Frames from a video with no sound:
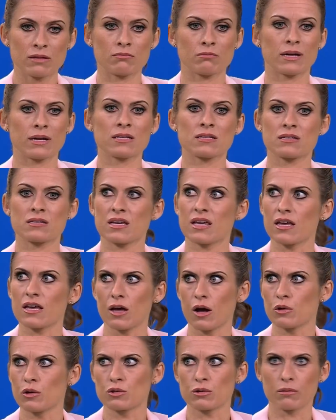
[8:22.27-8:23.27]
Man City
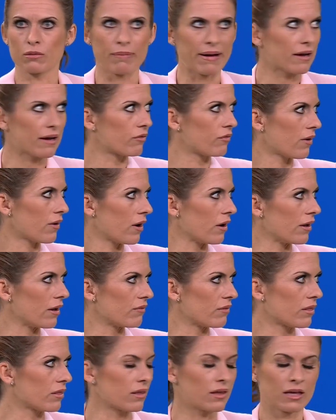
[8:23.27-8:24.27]
go to a back five,
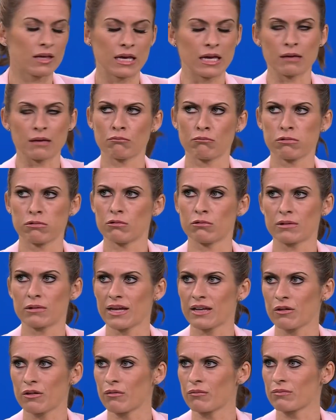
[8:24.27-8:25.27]
you're thinking, well,
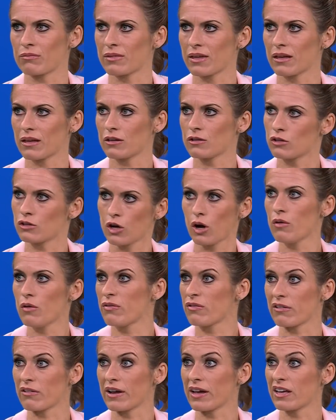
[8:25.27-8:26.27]
they don't go
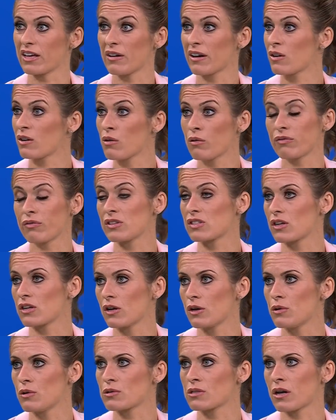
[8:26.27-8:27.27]
for it. You had nothing to
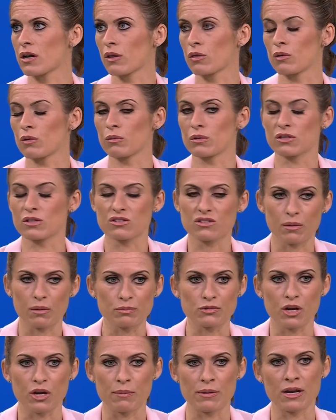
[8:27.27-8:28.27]
lose. And I thought with the subs
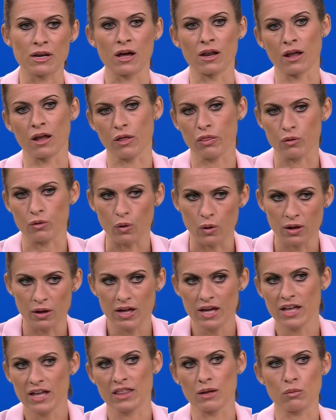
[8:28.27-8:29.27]
coming on, I thought
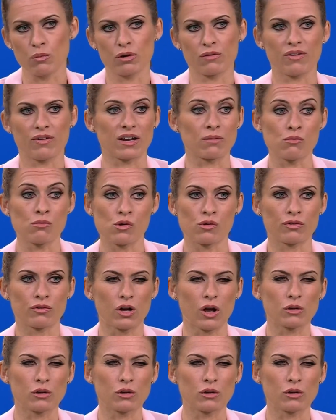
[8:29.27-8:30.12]
they would have had more of a go.